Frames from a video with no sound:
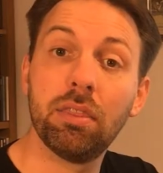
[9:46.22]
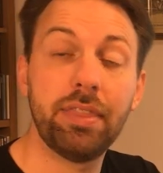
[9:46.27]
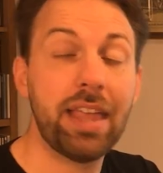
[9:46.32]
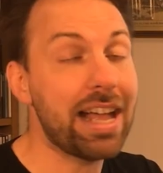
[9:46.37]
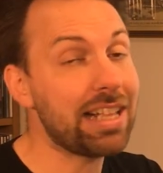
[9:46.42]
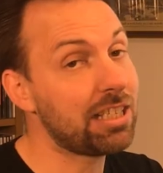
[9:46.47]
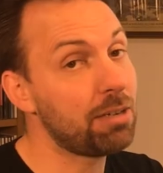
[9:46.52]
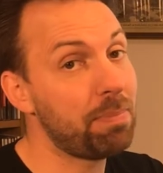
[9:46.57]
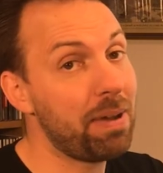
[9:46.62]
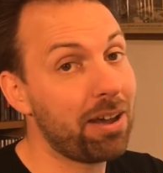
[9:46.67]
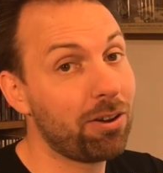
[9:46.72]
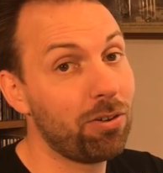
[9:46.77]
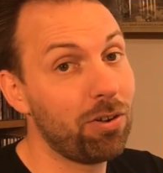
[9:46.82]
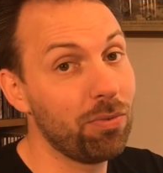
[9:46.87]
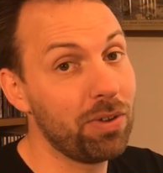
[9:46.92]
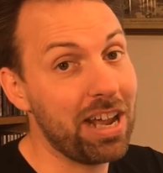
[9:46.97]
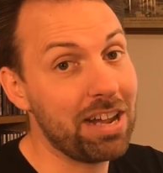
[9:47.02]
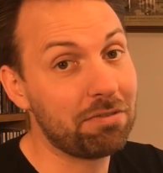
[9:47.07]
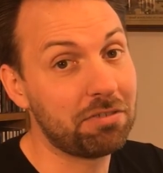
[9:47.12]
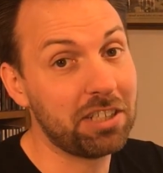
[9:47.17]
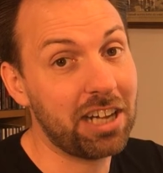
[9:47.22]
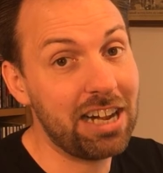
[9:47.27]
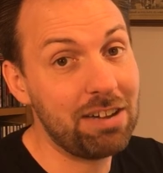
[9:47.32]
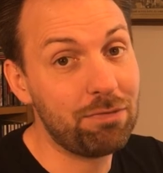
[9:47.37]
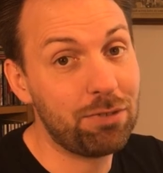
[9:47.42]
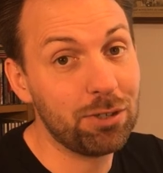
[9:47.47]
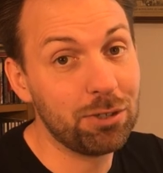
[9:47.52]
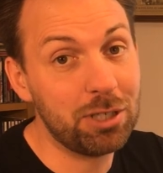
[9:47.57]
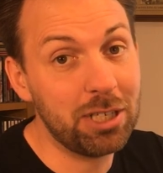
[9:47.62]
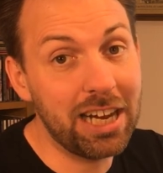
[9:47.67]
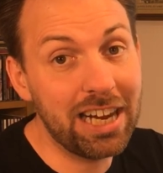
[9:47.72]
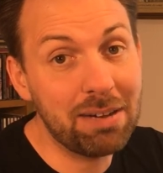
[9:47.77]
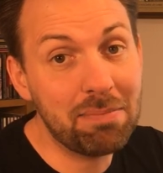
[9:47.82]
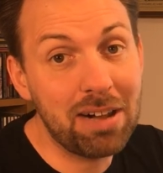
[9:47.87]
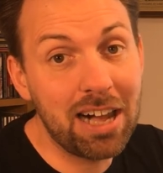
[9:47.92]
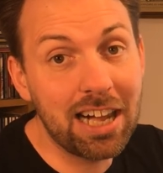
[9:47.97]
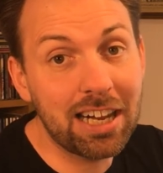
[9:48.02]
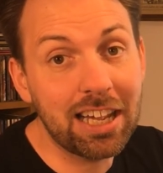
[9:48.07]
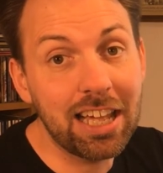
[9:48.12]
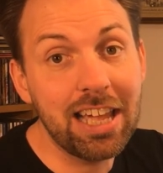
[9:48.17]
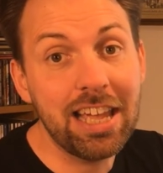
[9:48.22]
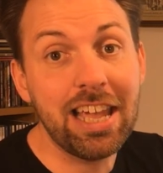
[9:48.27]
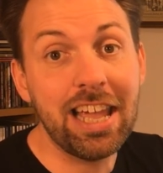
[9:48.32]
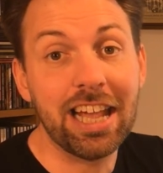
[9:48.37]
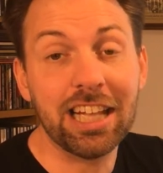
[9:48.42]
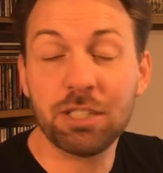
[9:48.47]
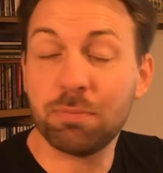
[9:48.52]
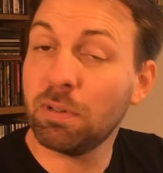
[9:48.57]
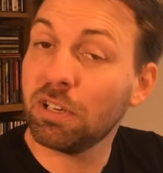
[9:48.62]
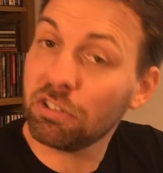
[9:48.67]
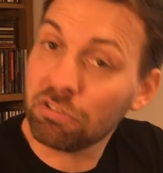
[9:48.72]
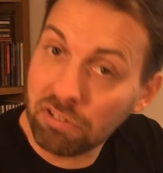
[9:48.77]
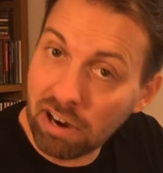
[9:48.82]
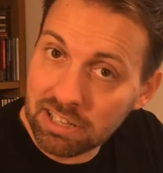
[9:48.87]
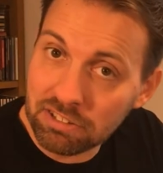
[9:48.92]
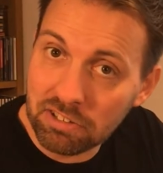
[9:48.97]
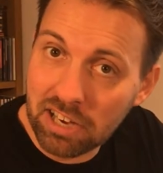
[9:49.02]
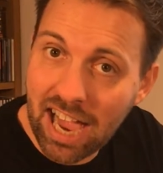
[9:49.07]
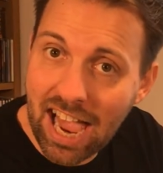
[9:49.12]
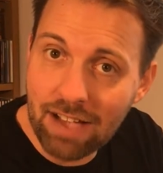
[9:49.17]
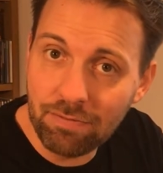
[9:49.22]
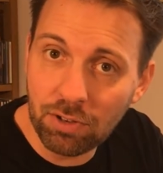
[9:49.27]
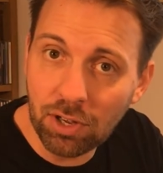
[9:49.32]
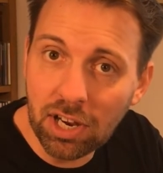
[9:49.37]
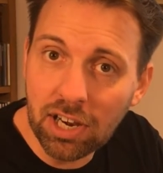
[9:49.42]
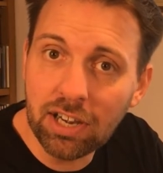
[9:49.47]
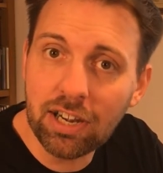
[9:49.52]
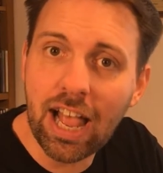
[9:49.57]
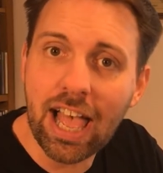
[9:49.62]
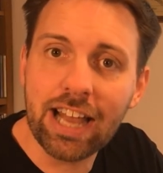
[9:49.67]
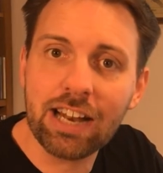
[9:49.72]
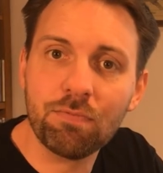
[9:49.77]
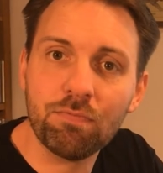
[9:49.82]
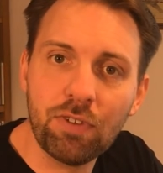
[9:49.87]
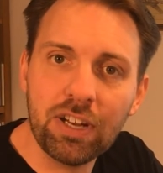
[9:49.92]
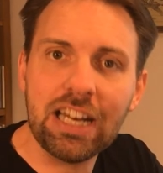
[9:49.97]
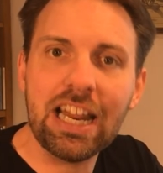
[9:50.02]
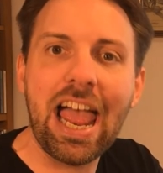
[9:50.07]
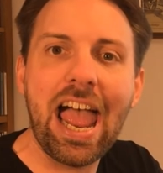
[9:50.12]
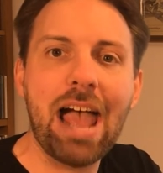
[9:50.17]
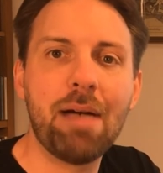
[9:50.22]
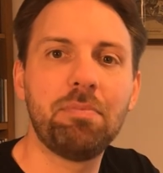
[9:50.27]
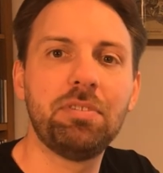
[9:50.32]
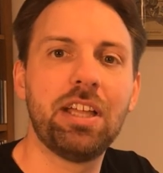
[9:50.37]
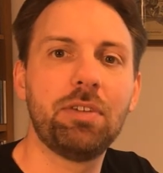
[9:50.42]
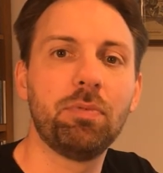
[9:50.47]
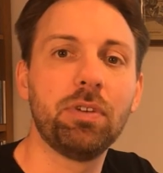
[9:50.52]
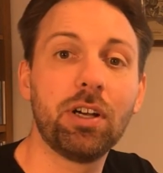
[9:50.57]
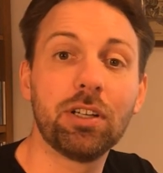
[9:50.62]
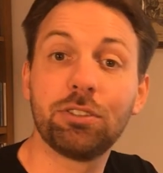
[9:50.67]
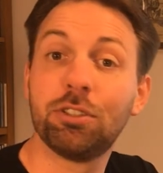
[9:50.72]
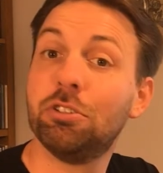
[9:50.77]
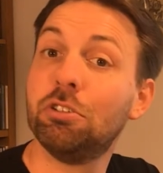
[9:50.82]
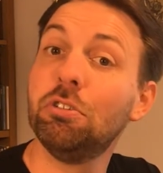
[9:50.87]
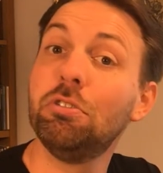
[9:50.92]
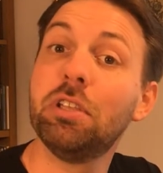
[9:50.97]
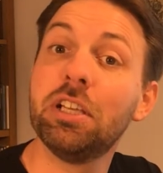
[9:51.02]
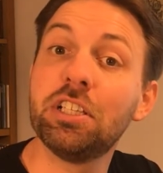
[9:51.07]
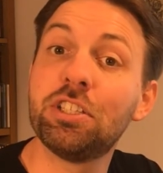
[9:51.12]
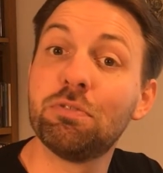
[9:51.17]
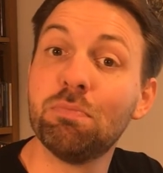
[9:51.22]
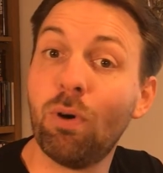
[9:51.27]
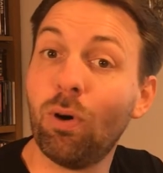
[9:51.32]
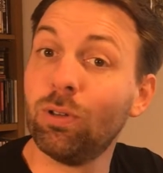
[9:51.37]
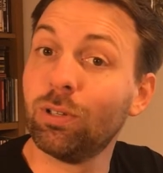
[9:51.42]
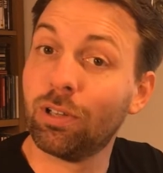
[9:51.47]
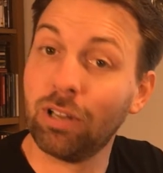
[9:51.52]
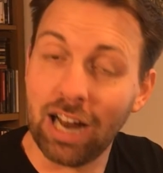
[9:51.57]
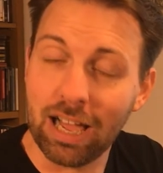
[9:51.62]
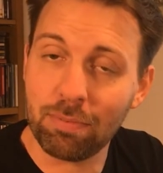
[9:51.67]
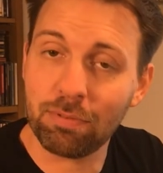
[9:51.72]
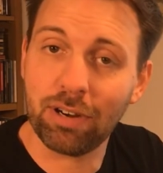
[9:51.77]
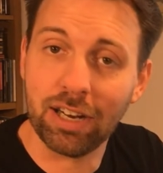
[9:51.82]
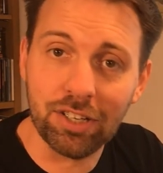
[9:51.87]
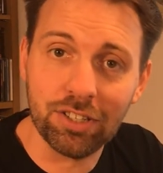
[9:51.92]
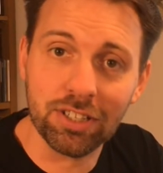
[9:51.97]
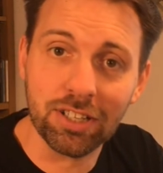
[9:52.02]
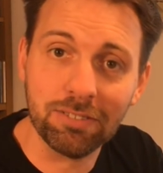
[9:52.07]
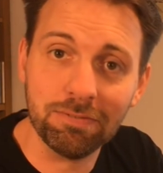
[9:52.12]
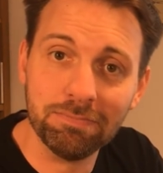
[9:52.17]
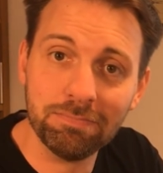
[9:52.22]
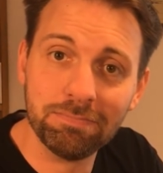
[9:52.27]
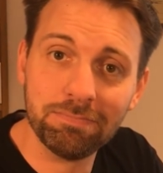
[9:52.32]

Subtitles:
That's about all we have time for today, Mark. It's been great to have you here, and I'm really happy that we got to do this small collaboration.